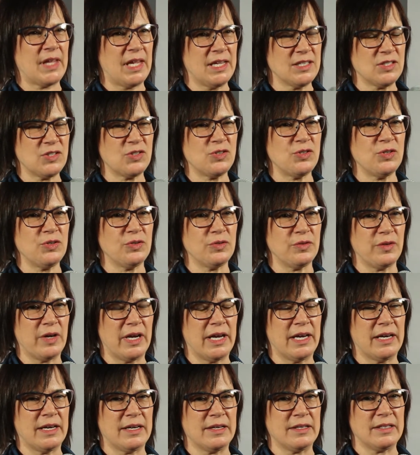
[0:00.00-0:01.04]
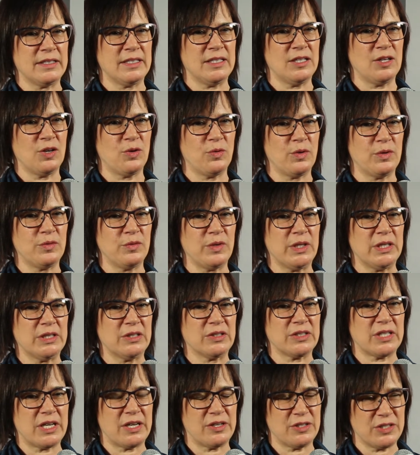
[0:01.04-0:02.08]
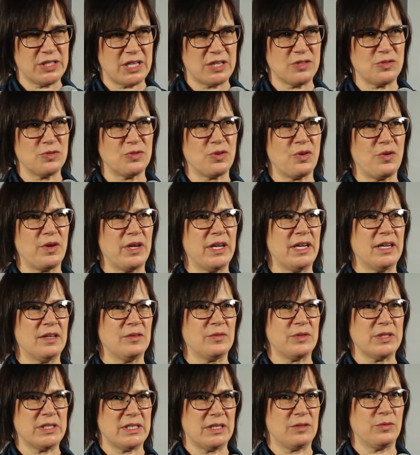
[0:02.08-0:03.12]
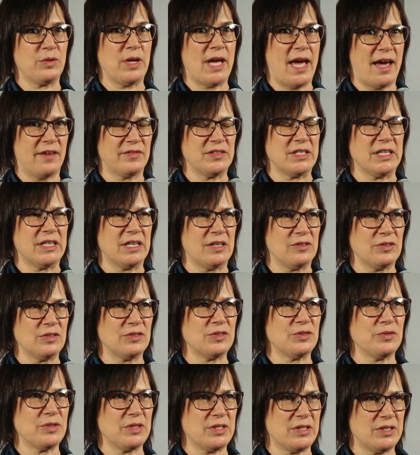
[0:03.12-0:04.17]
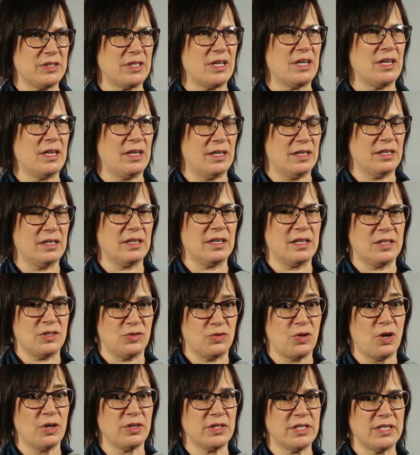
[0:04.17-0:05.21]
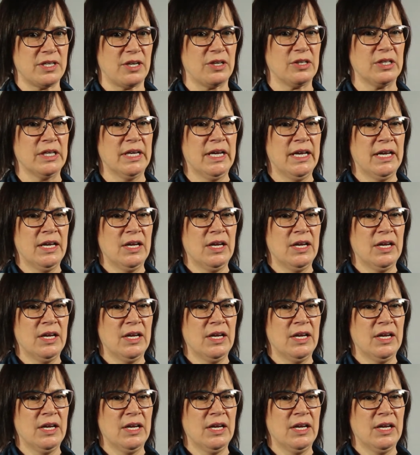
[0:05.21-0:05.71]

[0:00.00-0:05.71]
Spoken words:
It's true. You know, when we looked at our schedule going in, we said we have to get out to a strong start.